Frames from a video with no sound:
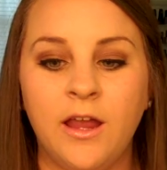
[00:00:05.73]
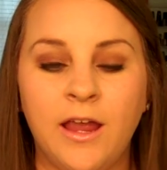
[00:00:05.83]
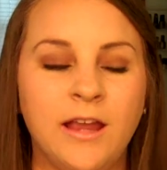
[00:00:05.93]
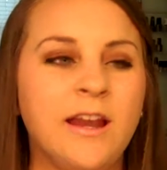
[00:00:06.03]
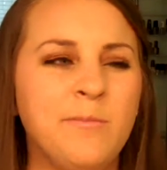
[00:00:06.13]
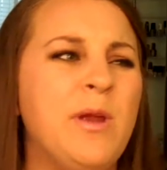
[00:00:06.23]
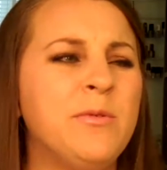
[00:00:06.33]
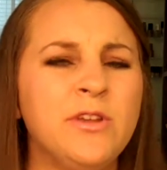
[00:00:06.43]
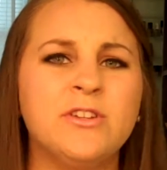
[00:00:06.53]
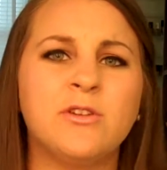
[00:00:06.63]
and I'm not
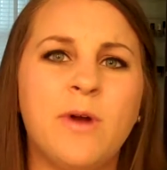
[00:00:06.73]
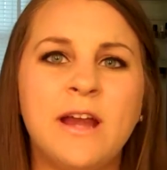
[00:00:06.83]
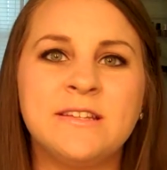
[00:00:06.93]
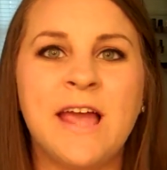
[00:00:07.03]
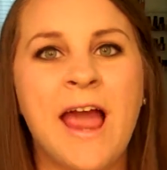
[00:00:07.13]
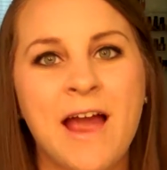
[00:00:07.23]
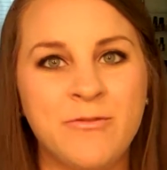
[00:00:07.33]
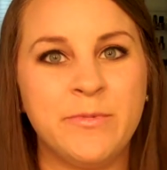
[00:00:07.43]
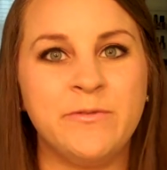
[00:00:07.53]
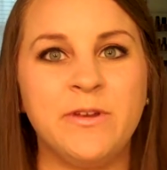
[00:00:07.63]
really sure why, I just
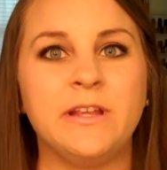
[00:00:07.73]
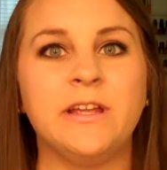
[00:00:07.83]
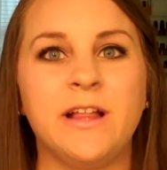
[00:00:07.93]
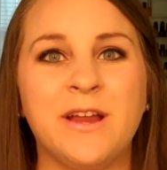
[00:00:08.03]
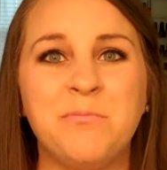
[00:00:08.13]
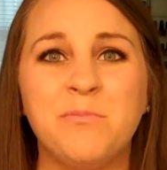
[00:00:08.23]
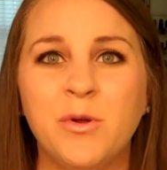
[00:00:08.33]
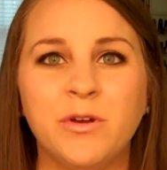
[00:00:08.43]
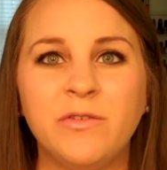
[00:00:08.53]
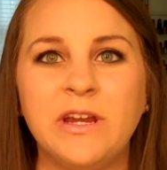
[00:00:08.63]
haven't been feeling like
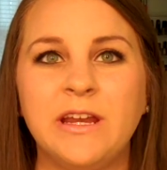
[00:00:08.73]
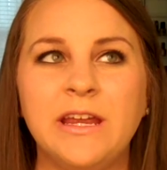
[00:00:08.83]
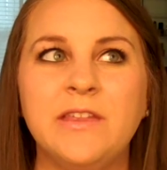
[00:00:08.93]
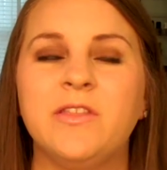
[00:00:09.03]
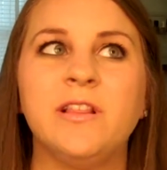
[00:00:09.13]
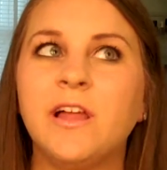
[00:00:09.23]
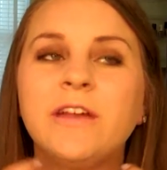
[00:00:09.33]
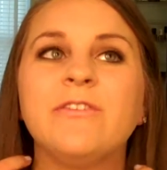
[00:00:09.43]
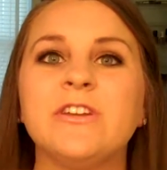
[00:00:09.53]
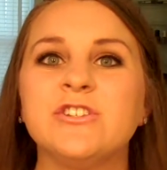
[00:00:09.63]
motivated in
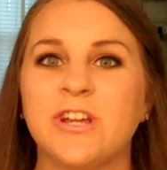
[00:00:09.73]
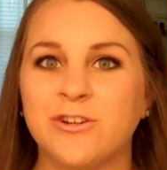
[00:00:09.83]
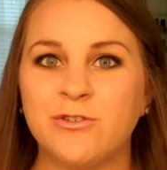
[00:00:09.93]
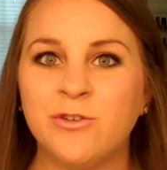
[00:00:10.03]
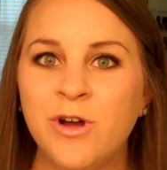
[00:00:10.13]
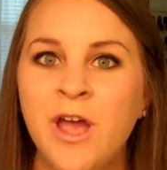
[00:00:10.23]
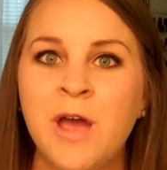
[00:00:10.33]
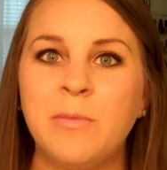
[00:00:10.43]
life in general,